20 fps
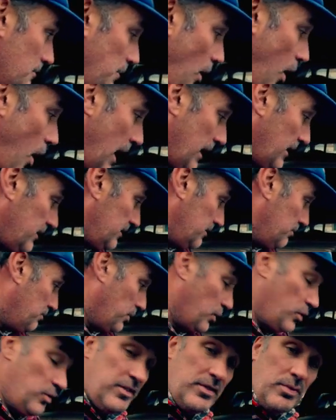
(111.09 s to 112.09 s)
bikes,
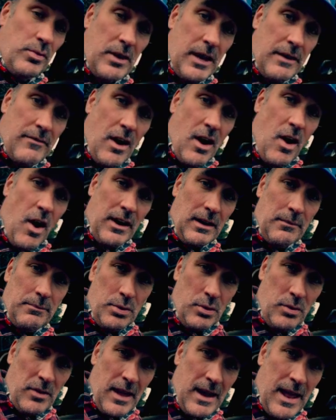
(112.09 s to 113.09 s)
boots, whatever, I can
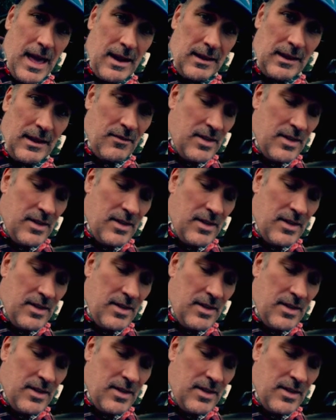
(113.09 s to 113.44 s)
pull that out,